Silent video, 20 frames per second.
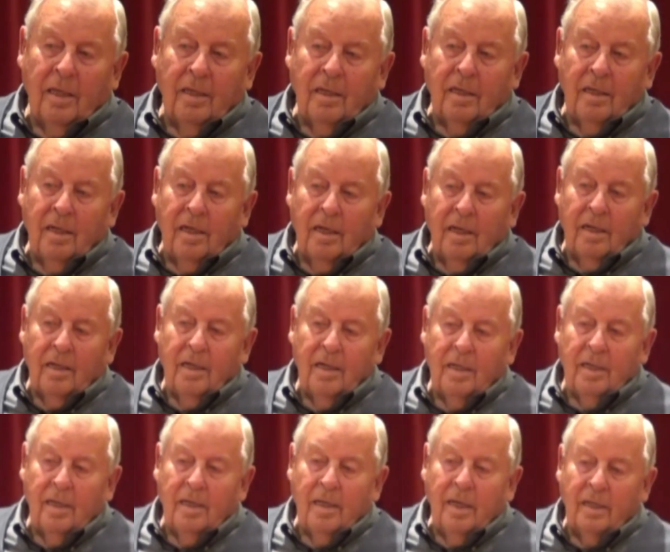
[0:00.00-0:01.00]
And then
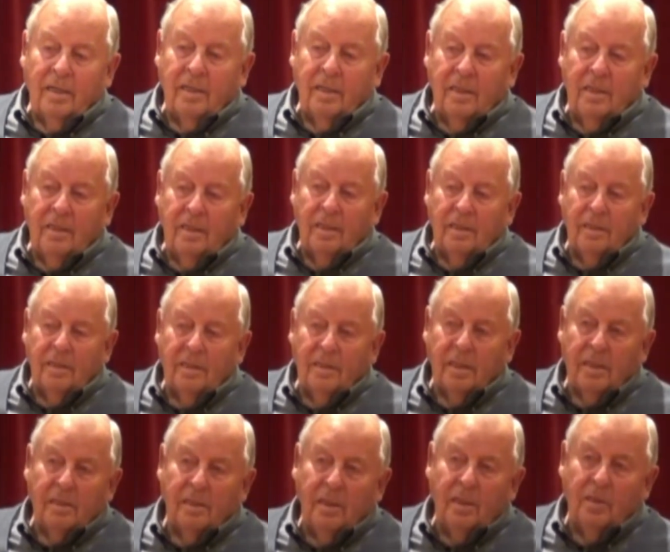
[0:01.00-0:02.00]
in
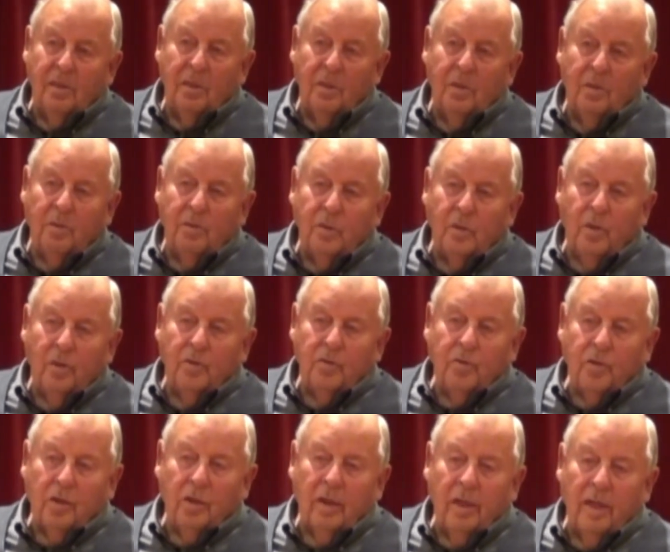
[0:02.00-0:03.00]
1962,
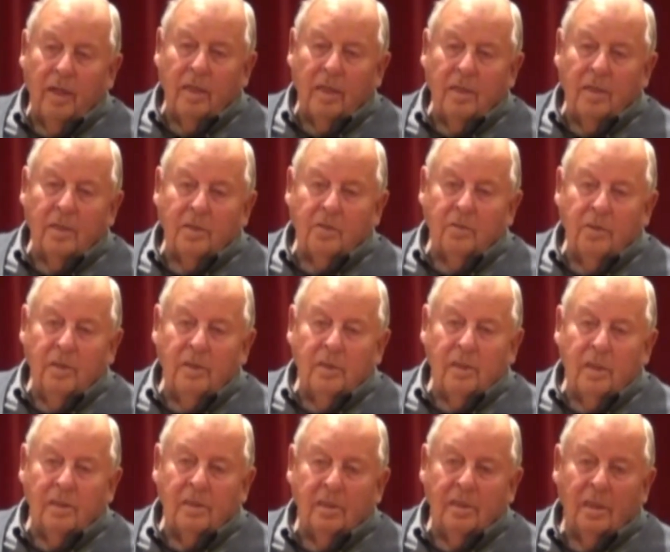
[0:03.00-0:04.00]
joined Sugar Land
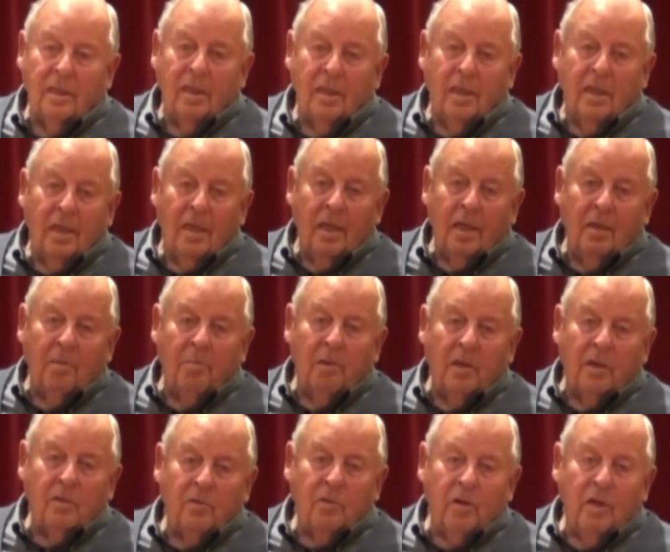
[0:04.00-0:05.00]
Industries as
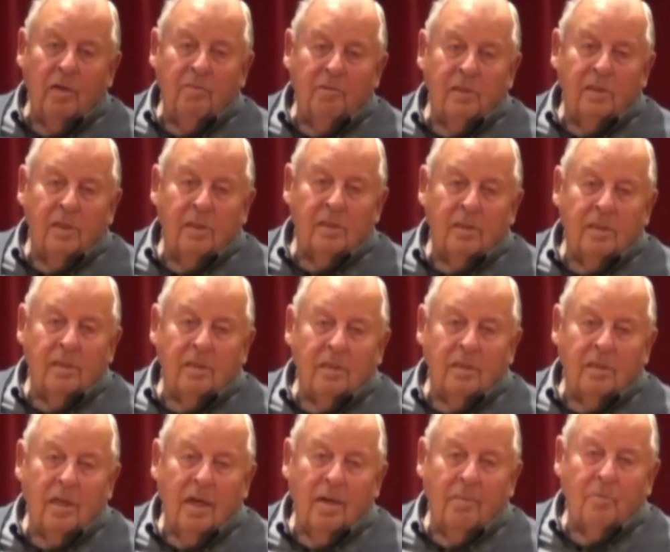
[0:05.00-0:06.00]
an administrative
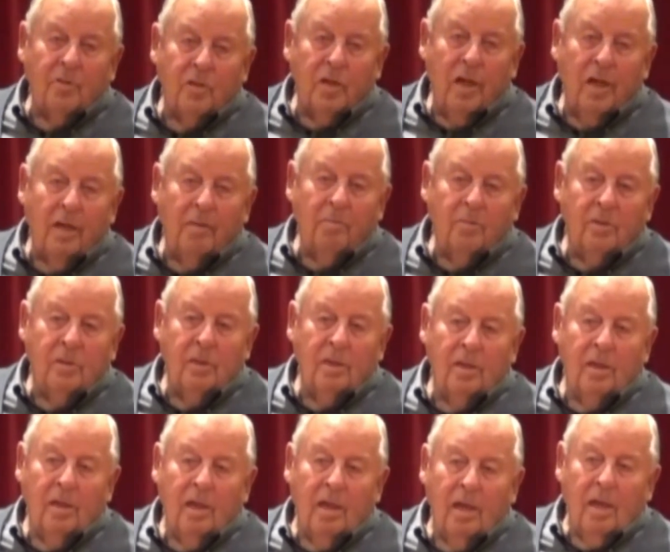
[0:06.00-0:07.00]
assistant to Tom
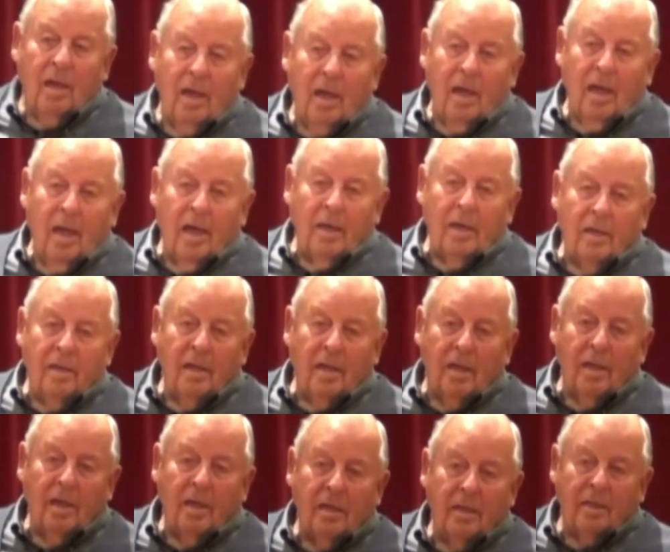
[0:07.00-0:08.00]
James,
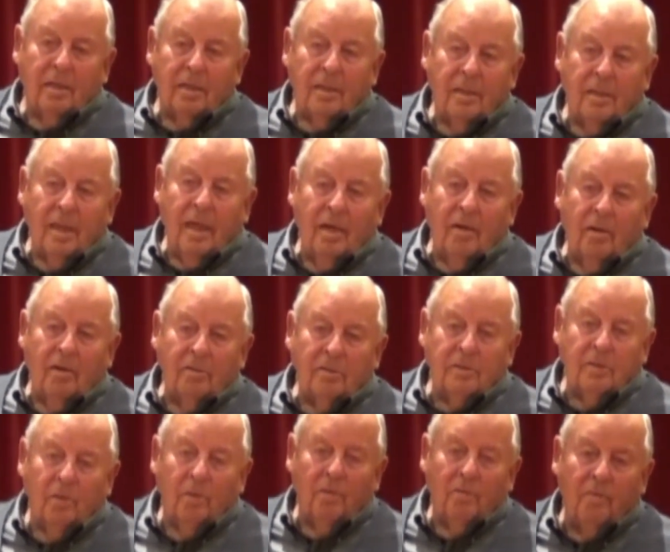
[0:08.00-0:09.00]
and that
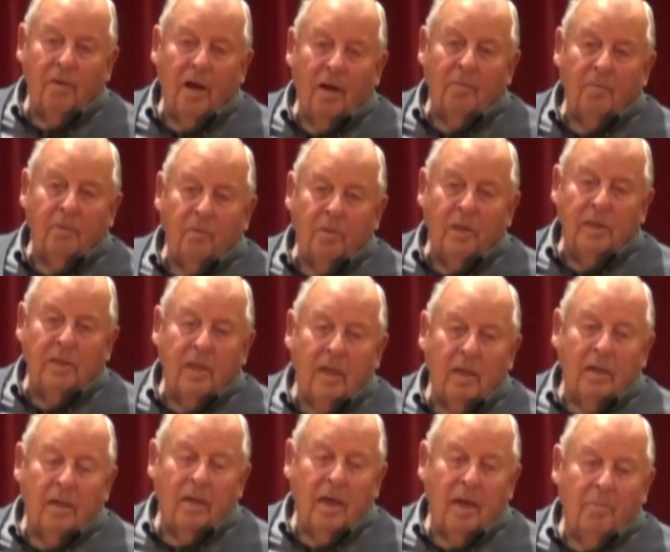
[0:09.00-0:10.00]
also involved the
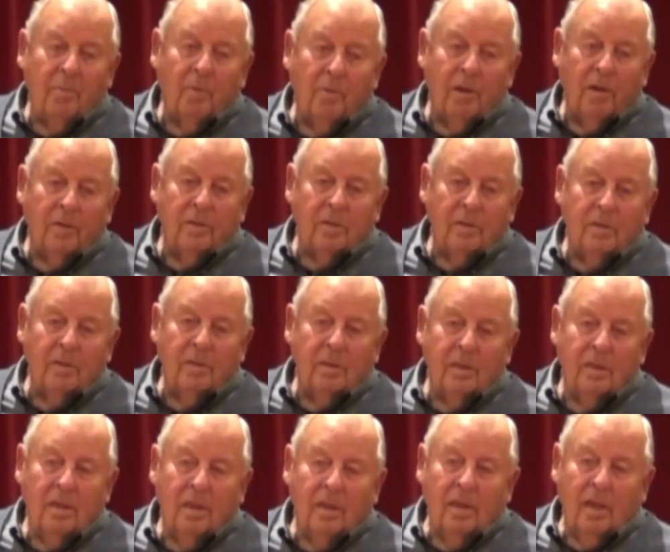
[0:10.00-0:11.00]
retailing
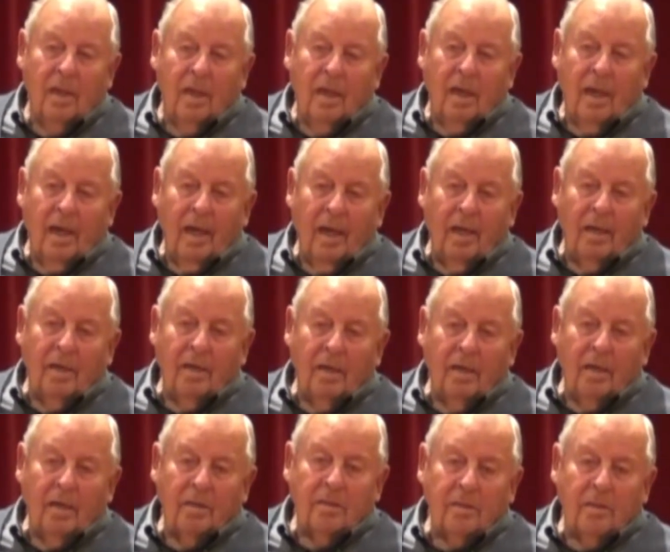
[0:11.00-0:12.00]
operations
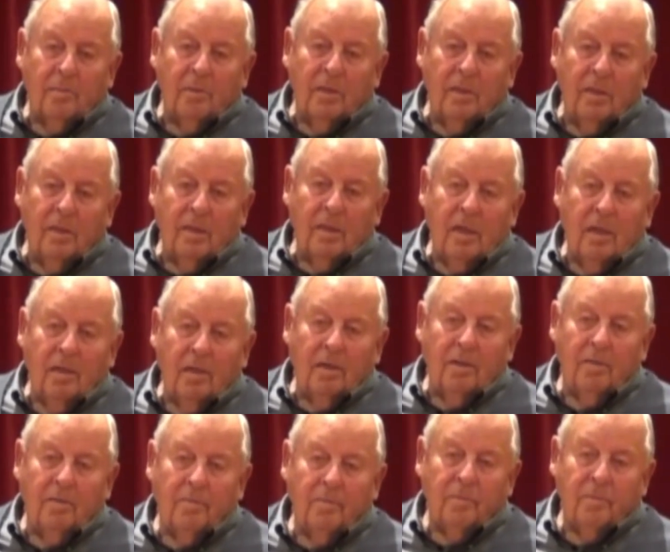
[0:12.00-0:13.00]
and some of
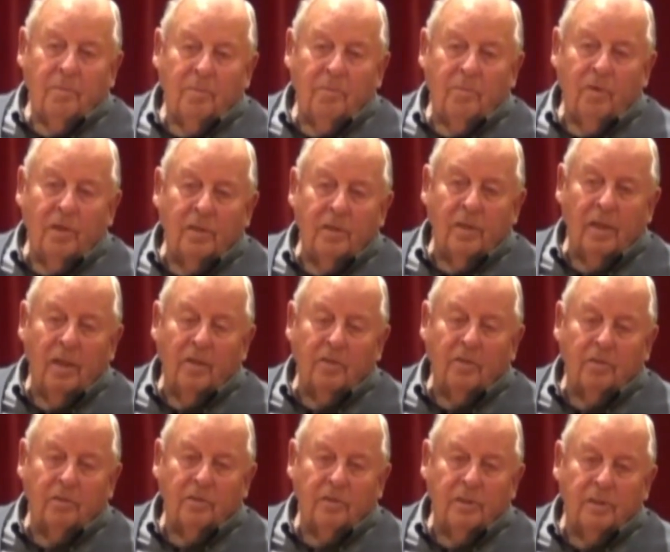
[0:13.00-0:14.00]
the
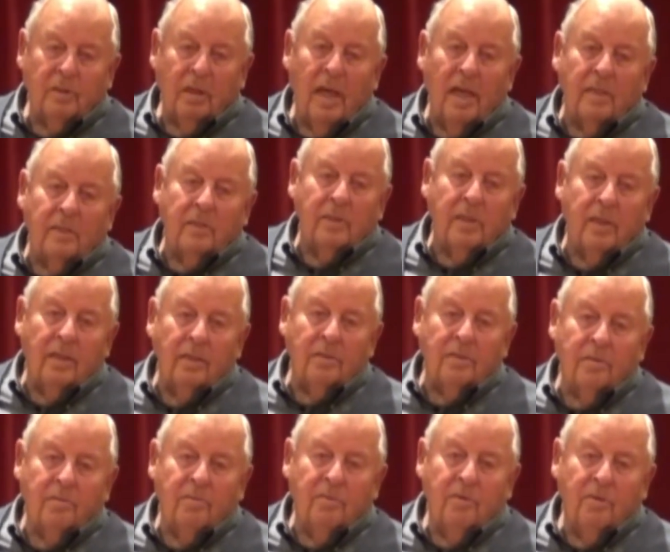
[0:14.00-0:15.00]
residential lot
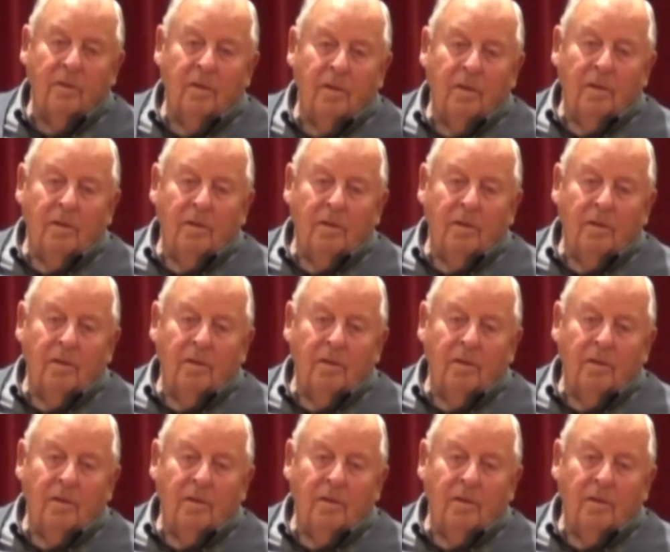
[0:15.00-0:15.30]
sales